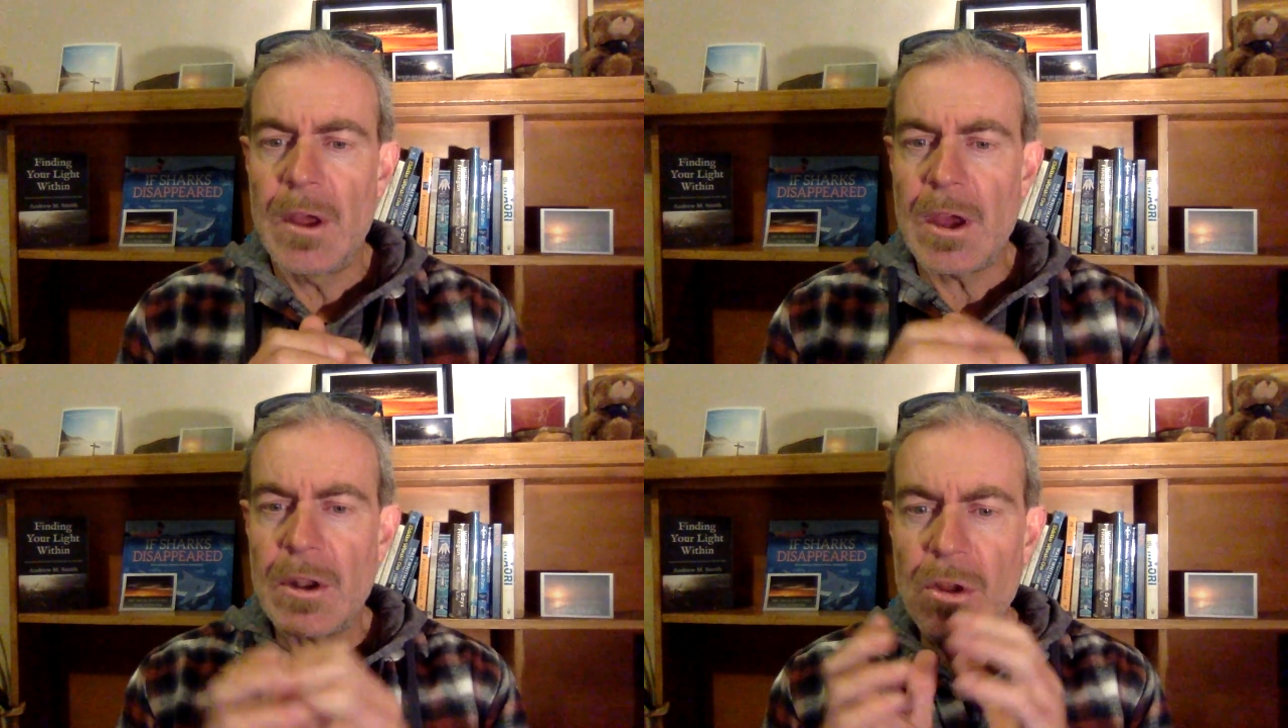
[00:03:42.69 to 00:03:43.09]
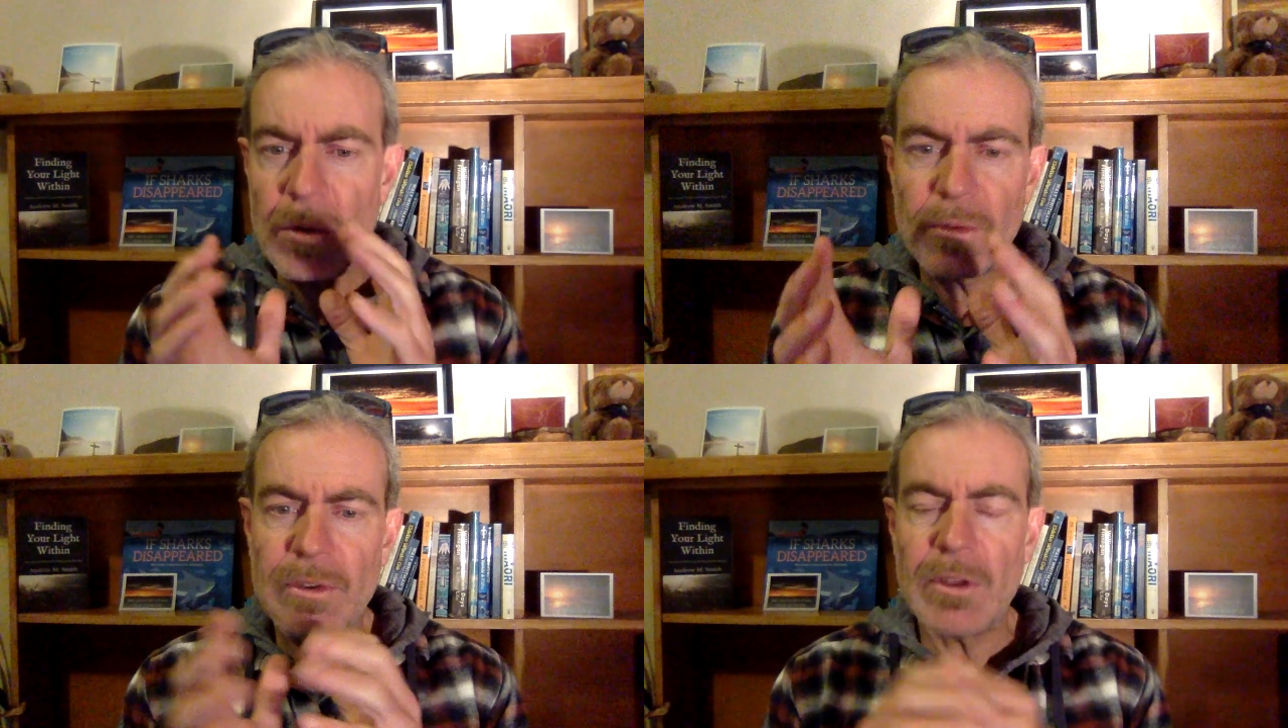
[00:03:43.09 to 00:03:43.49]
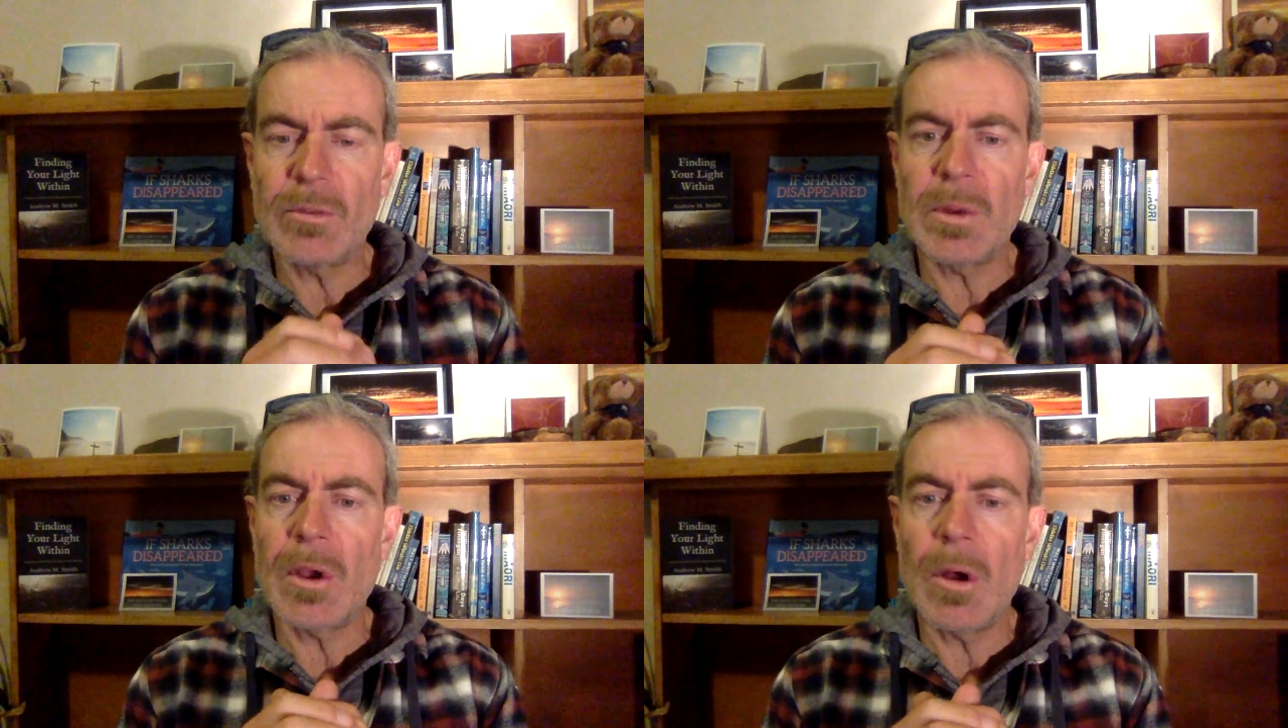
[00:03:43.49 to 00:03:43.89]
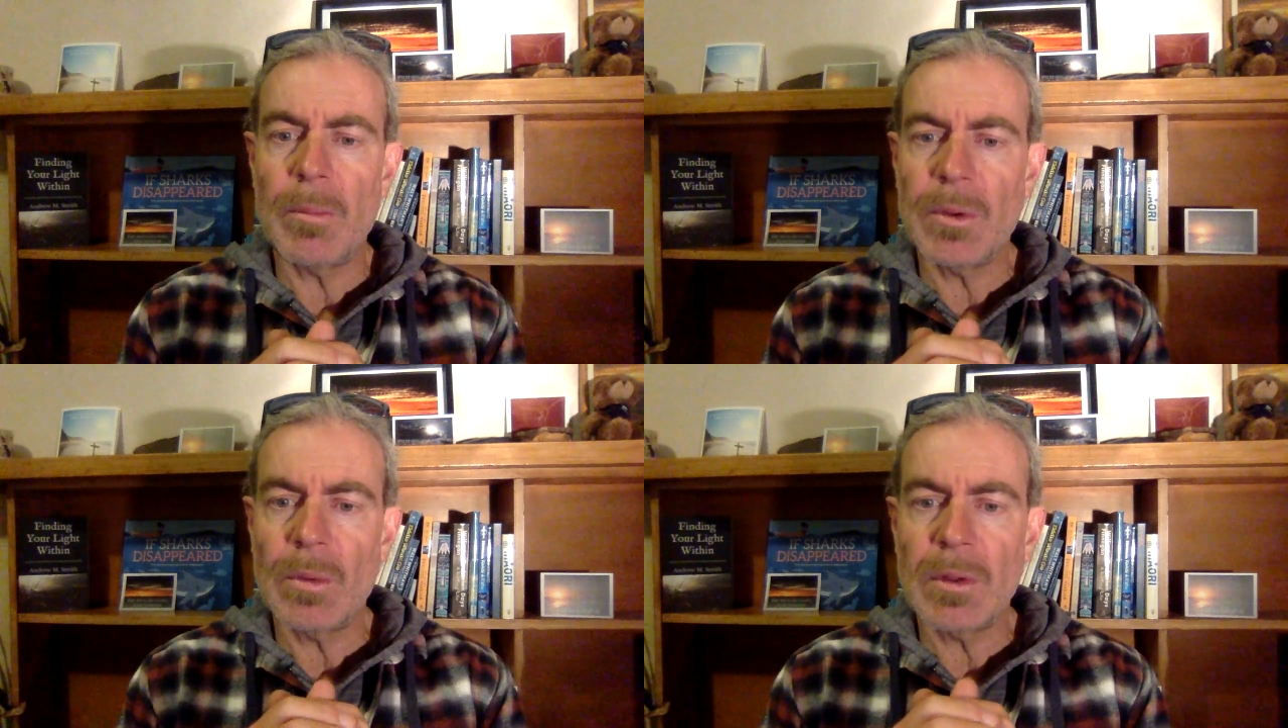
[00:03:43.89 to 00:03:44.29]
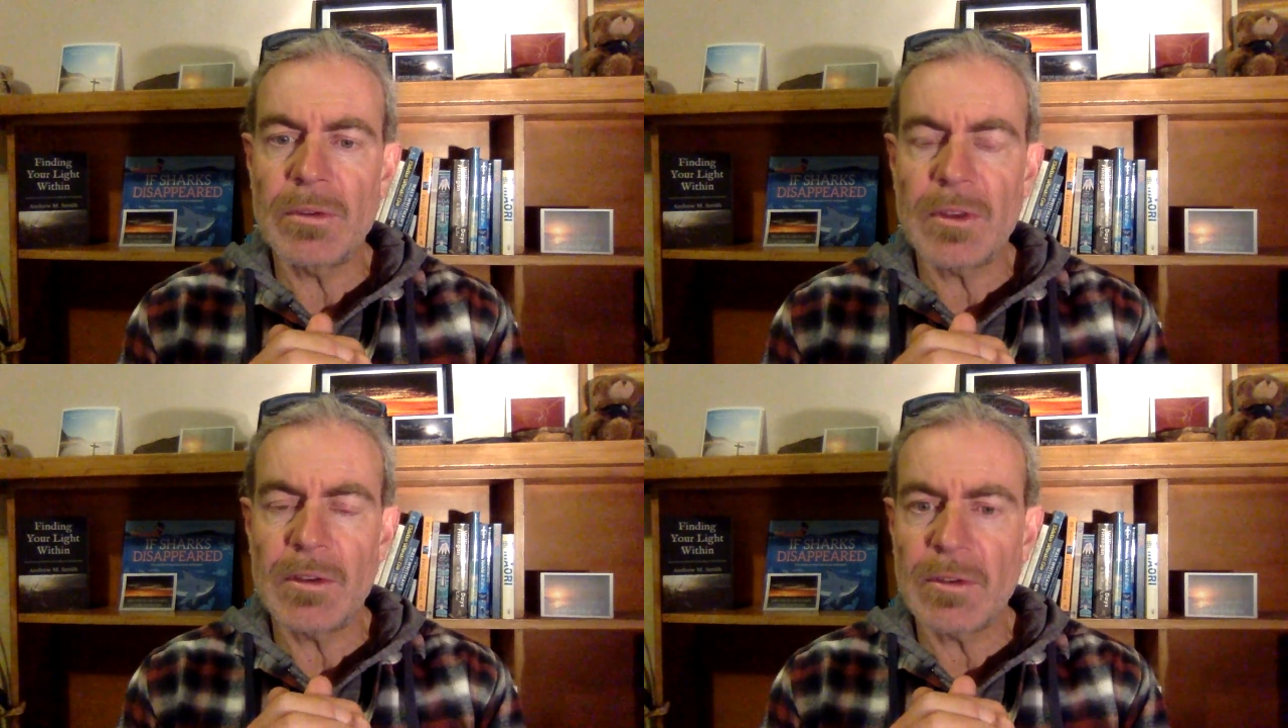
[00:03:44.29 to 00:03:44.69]
And who says we can't be all
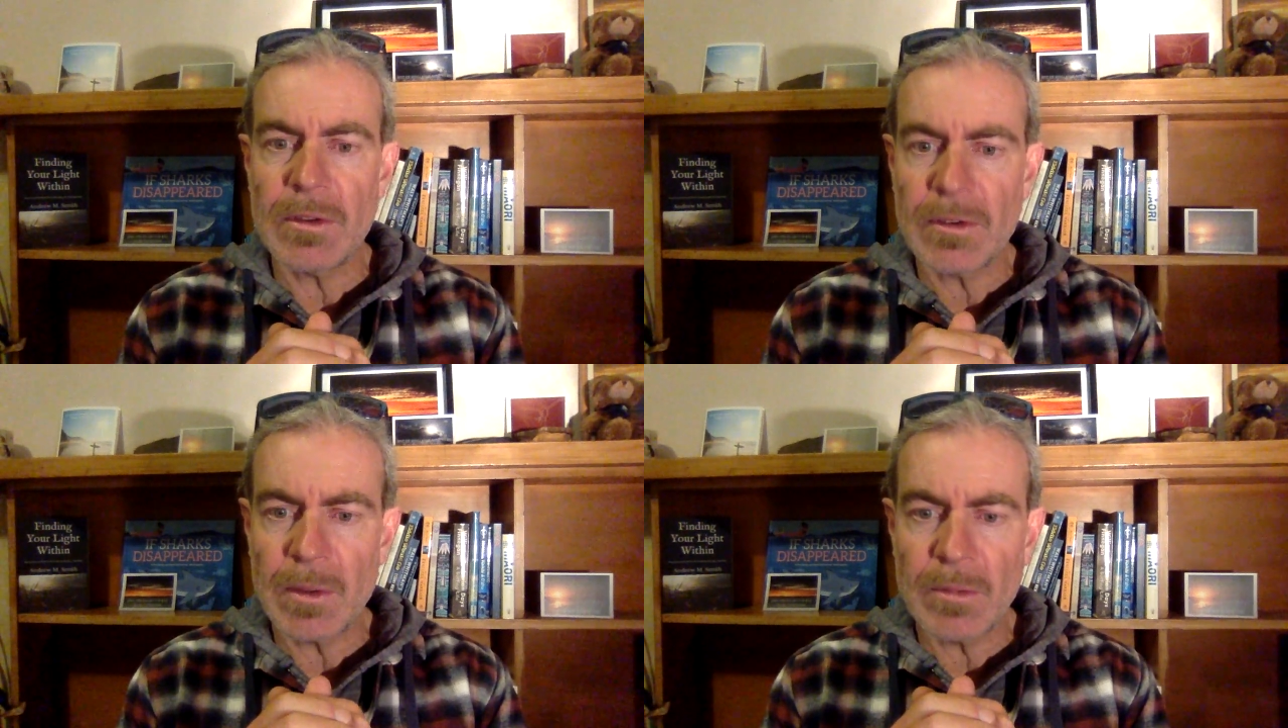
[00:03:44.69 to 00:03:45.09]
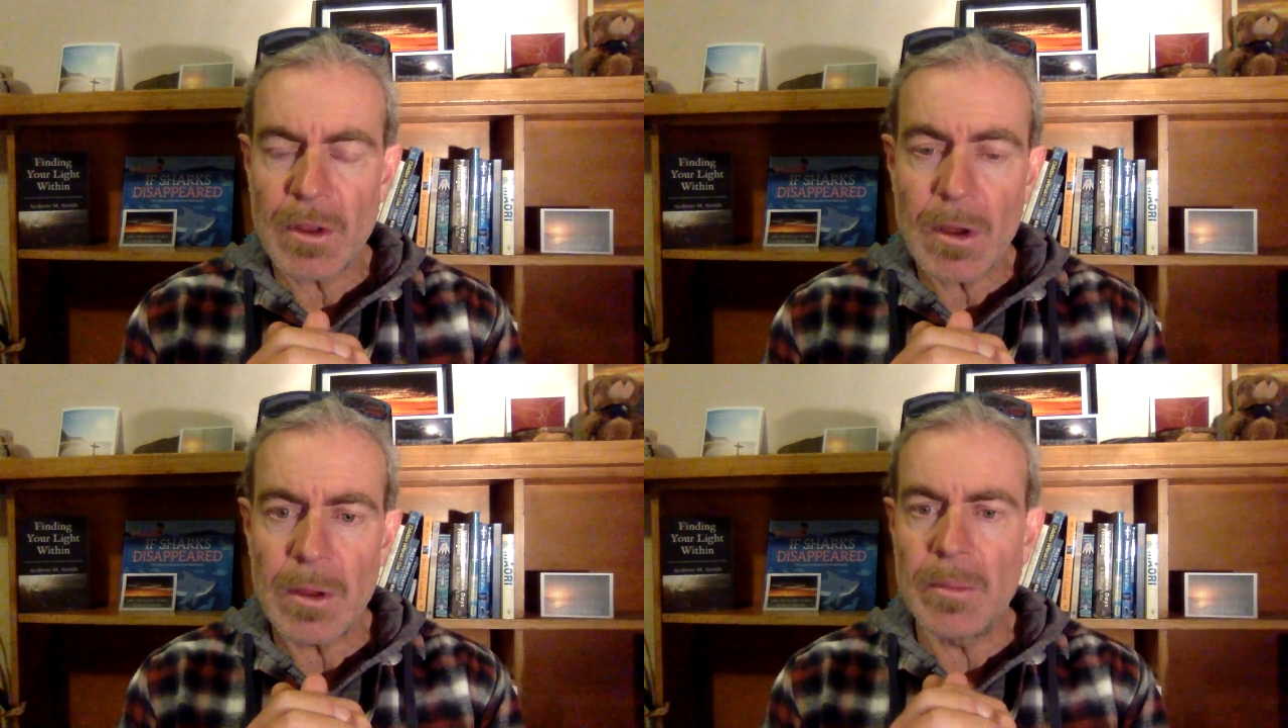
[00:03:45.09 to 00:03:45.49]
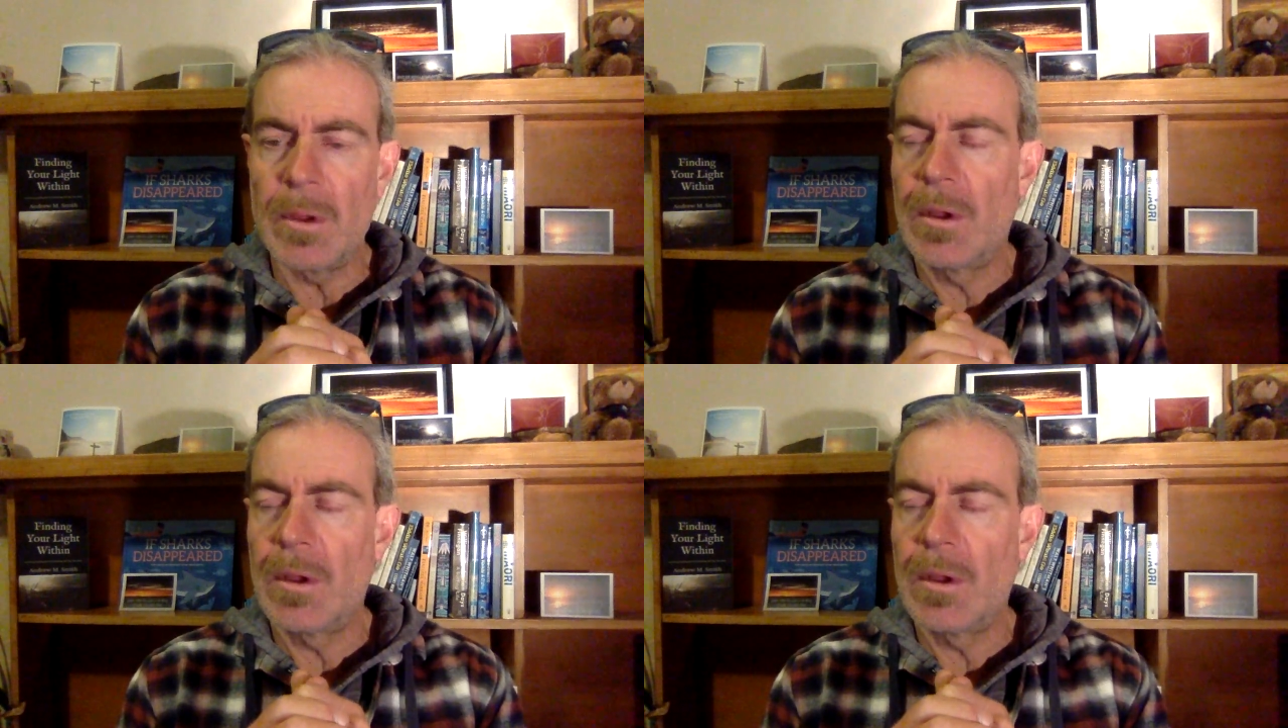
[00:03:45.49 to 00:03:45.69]
those things at the same time?